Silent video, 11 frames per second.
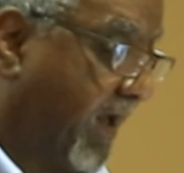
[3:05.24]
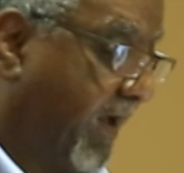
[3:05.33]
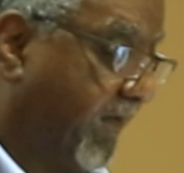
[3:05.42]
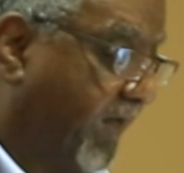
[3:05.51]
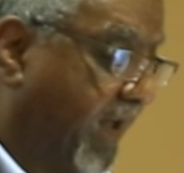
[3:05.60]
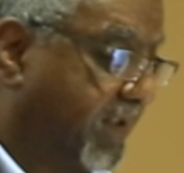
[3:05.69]

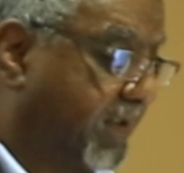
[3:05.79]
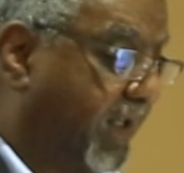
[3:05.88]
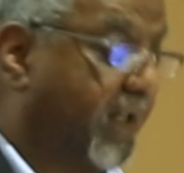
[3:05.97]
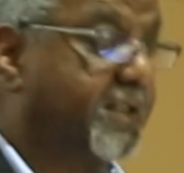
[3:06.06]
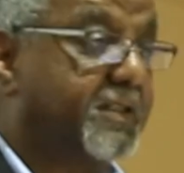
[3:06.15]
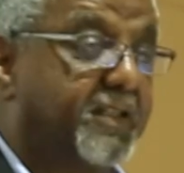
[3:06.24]
advance the
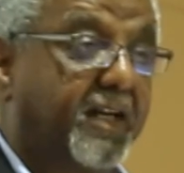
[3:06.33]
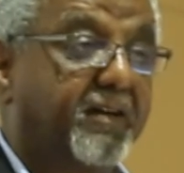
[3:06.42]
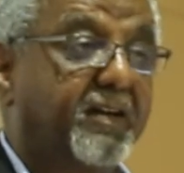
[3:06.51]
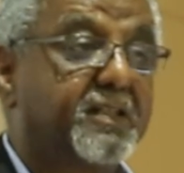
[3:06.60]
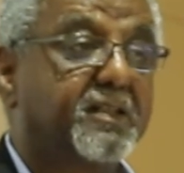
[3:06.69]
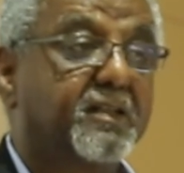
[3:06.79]
next
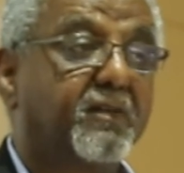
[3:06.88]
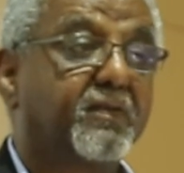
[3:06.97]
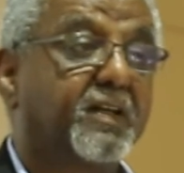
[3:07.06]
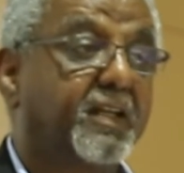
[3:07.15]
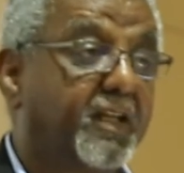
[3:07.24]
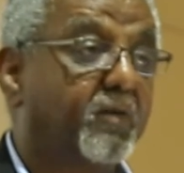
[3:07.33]
generation
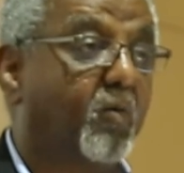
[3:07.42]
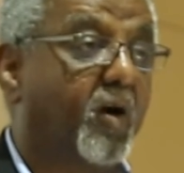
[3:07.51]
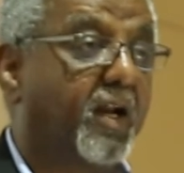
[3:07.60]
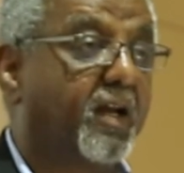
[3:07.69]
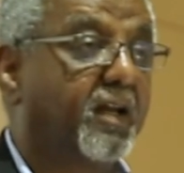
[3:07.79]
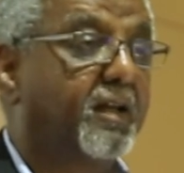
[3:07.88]
of clean
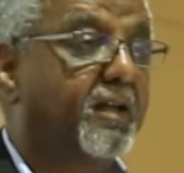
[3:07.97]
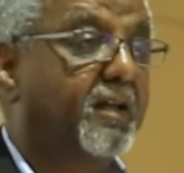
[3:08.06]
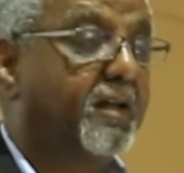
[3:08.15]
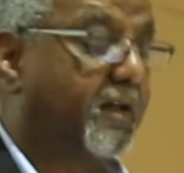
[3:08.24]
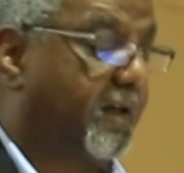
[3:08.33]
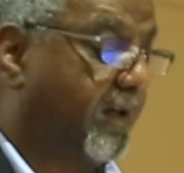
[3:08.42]
water
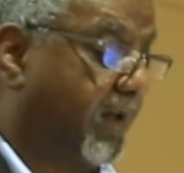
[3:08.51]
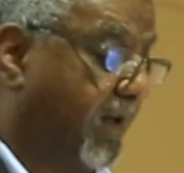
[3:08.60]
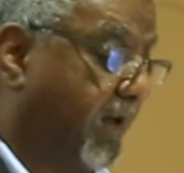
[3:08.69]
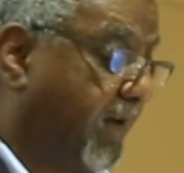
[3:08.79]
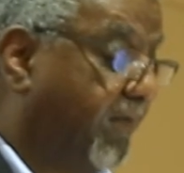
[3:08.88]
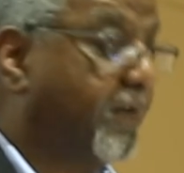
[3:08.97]

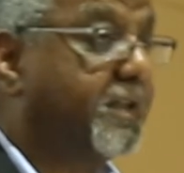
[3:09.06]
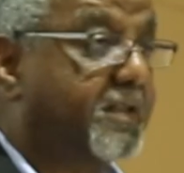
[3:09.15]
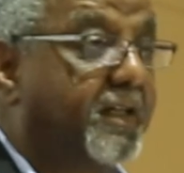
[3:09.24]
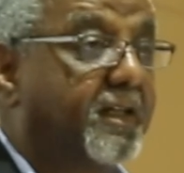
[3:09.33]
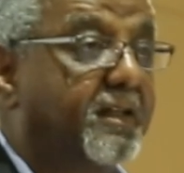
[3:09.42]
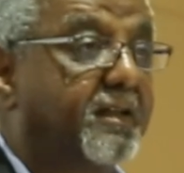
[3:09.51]

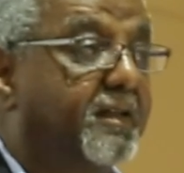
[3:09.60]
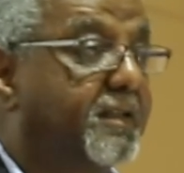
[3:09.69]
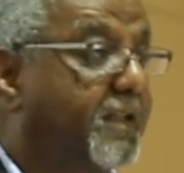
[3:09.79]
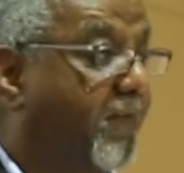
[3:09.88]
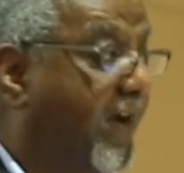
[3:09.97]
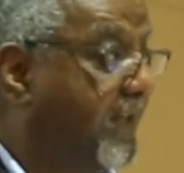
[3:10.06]
filtering
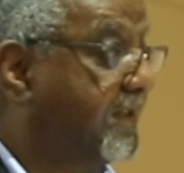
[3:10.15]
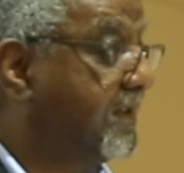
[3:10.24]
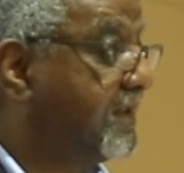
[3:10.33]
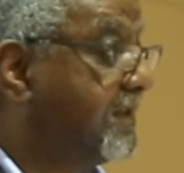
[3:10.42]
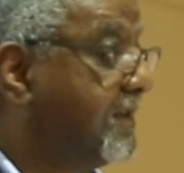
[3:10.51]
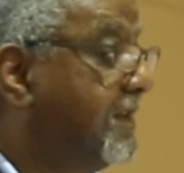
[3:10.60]

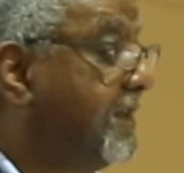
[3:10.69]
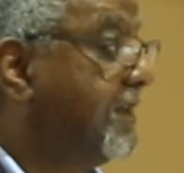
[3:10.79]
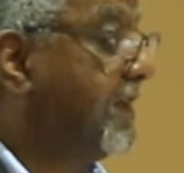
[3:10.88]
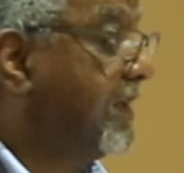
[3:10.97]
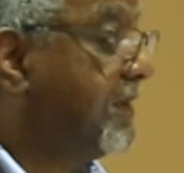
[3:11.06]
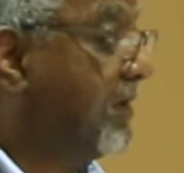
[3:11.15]
devices?
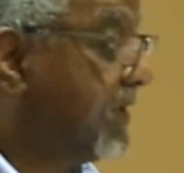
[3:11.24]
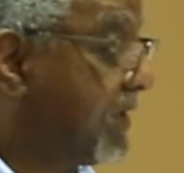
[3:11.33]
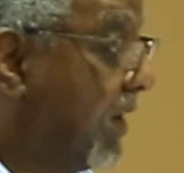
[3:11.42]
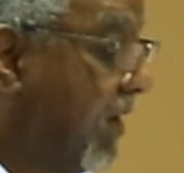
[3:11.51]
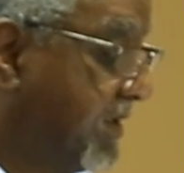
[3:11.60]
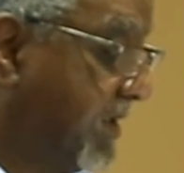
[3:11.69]
And there were
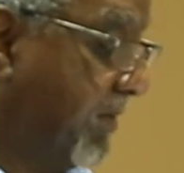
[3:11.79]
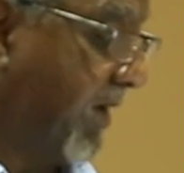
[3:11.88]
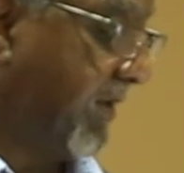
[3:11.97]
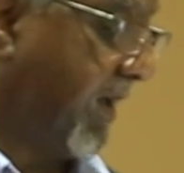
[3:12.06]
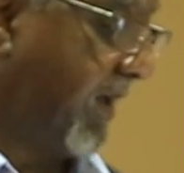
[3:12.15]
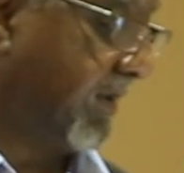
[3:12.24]
talks
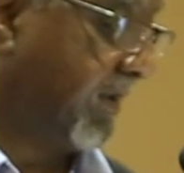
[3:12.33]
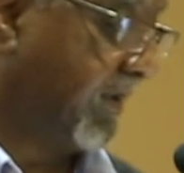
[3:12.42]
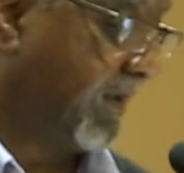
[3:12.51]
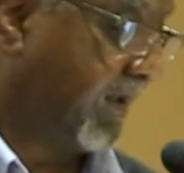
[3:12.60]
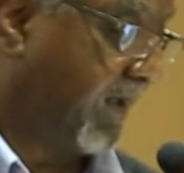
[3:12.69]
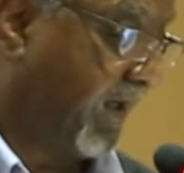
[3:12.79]
about that.
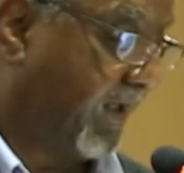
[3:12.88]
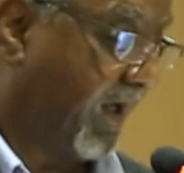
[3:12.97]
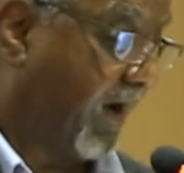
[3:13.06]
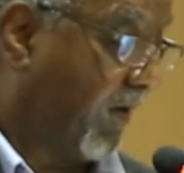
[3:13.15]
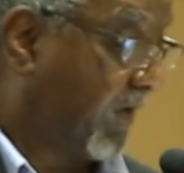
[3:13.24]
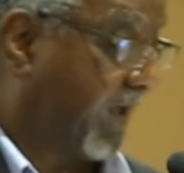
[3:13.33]
And
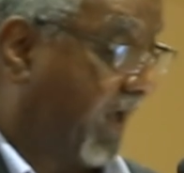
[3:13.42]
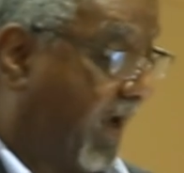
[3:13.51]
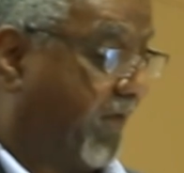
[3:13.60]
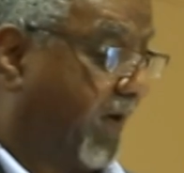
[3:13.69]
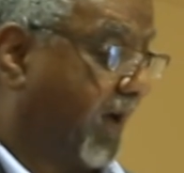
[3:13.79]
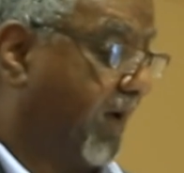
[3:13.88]
how can
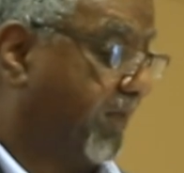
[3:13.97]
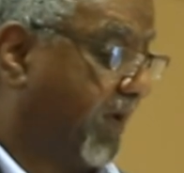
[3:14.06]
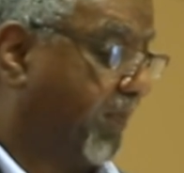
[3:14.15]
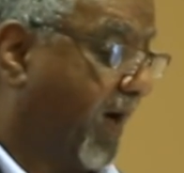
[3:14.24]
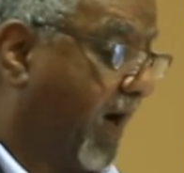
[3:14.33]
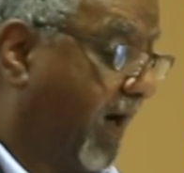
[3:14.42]
Africa be
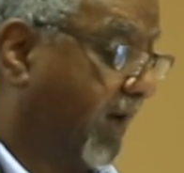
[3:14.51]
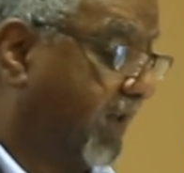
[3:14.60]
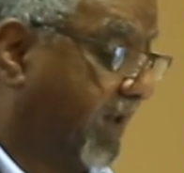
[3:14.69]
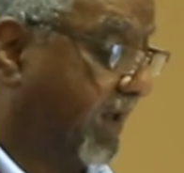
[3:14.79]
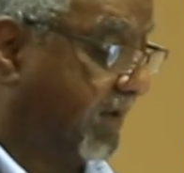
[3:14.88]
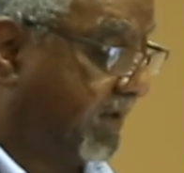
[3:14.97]
part of
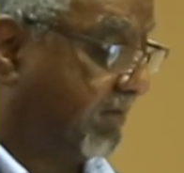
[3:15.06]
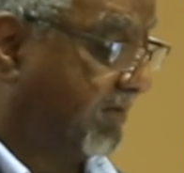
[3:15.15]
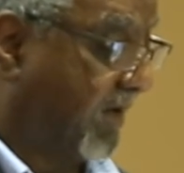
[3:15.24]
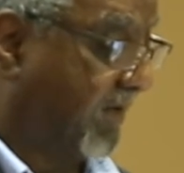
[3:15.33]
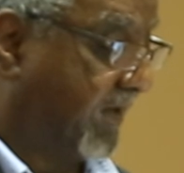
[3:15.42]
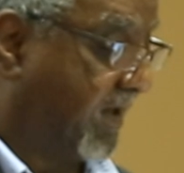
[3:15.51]

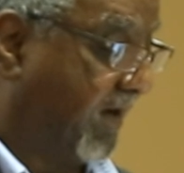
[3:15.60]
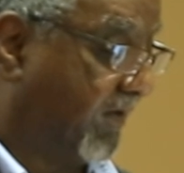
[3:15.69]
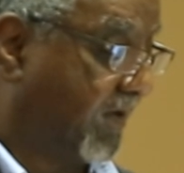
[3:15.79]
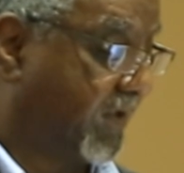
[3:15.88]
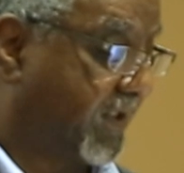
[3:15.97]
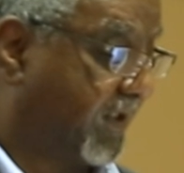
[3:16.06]
the
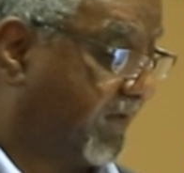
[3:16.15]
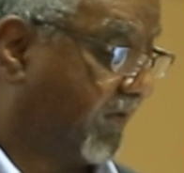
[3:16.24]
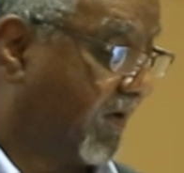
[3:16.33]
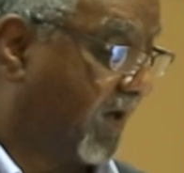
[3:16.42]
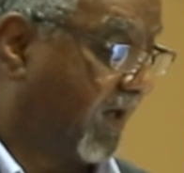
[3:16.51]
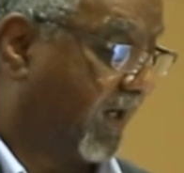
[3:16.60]
revolution
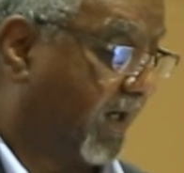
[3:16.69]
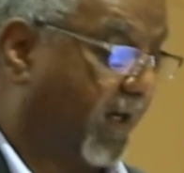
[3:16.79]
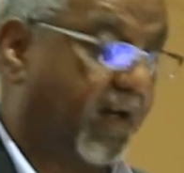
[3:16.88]
for